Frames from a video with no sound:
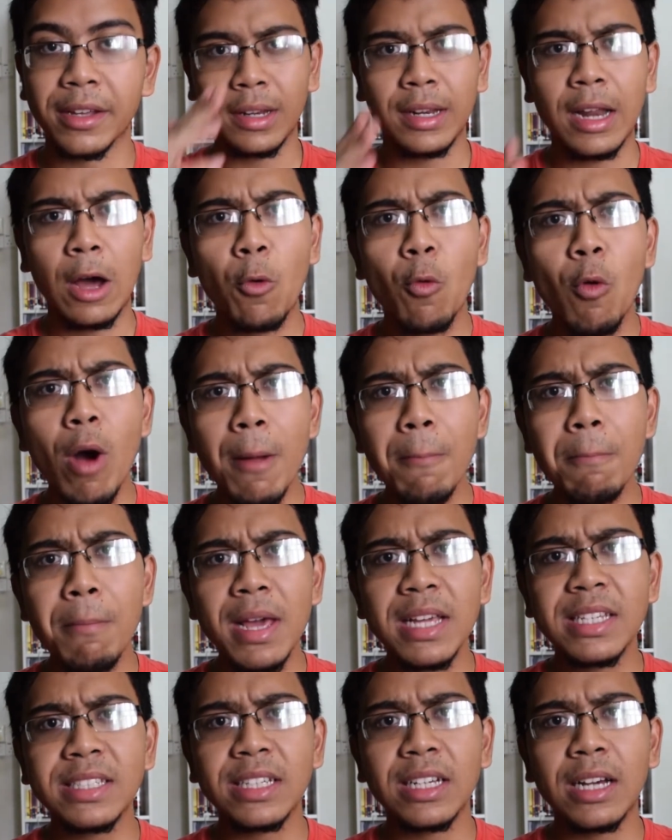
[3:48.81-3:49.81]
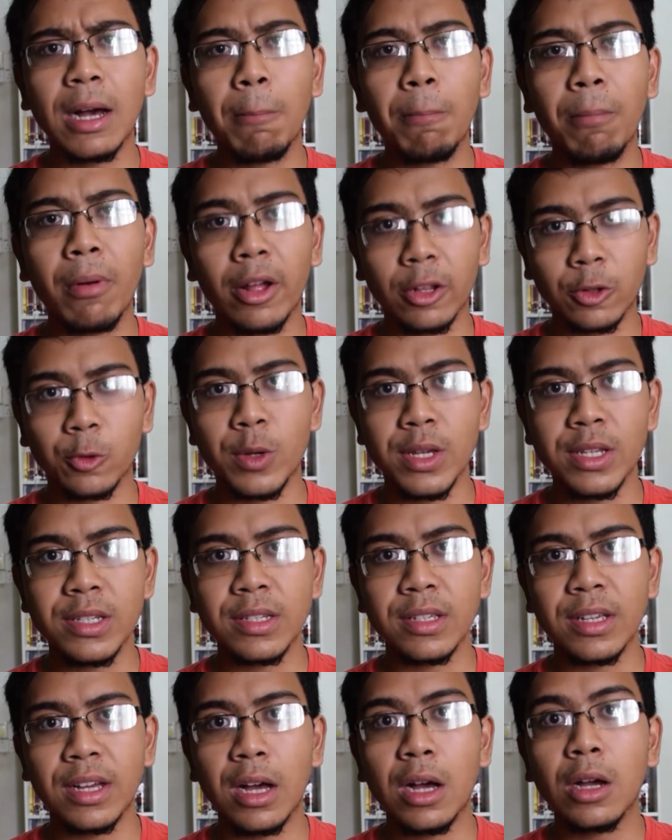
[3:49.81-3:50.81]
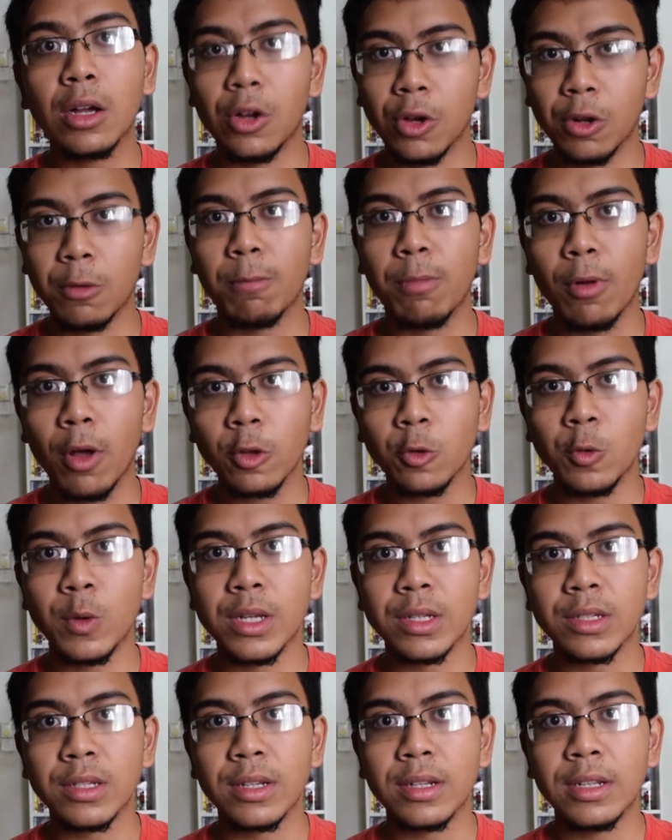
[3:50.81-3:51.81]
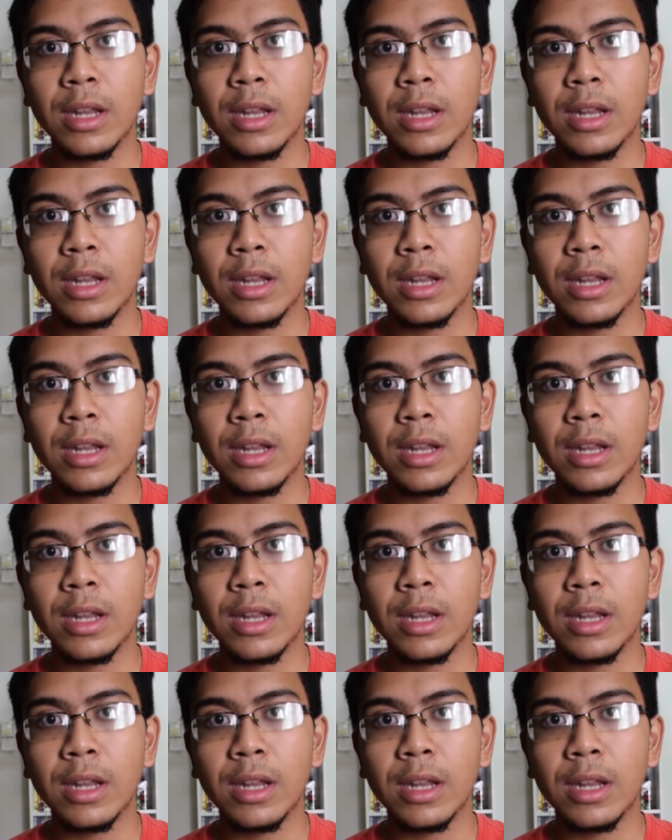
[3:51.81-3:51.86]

Now what makes a plot twist a good plot twist?